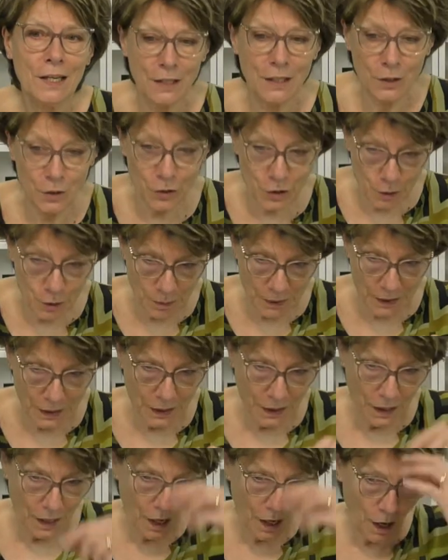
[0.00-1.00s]
there used to
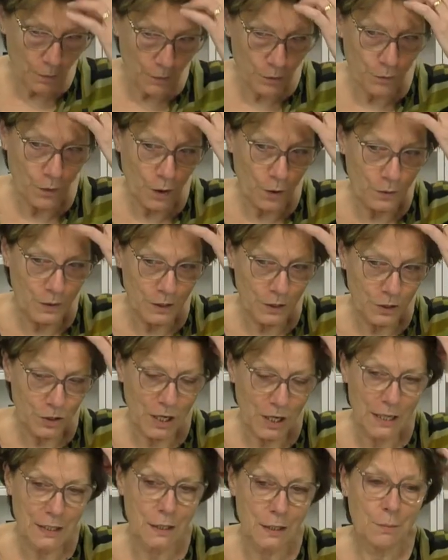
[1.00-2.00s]
be up the road in
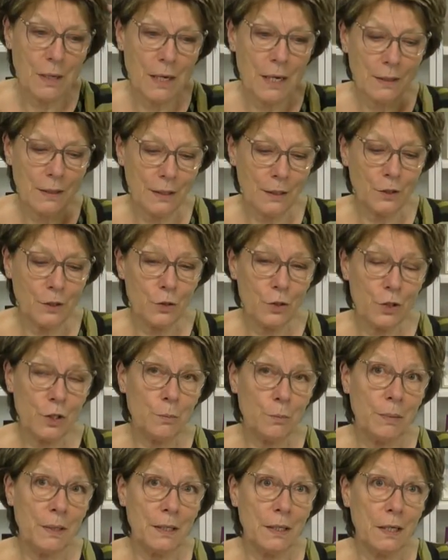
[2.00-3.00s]
Chatham, there used to
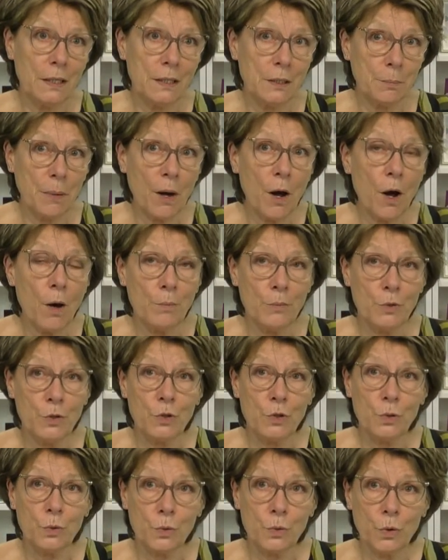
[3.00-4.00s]
be a department
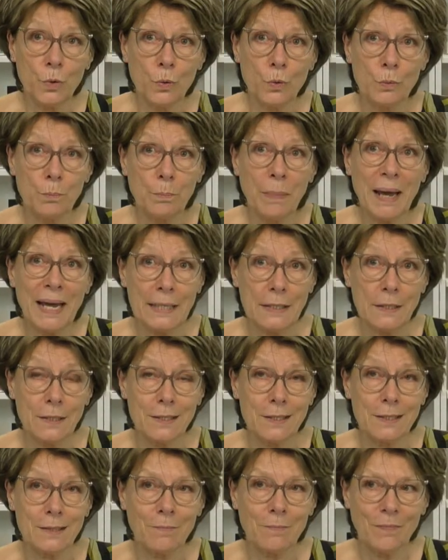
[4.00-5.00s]
store called
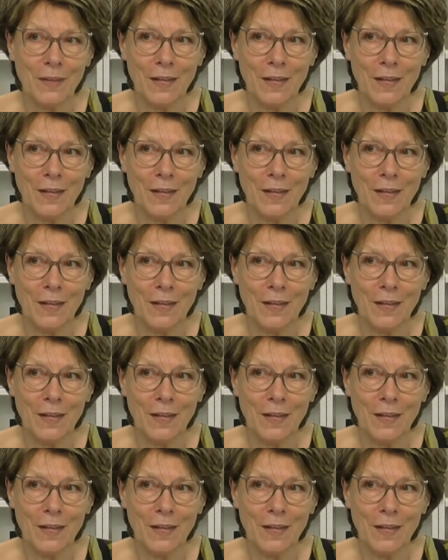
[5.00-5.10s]
Bates.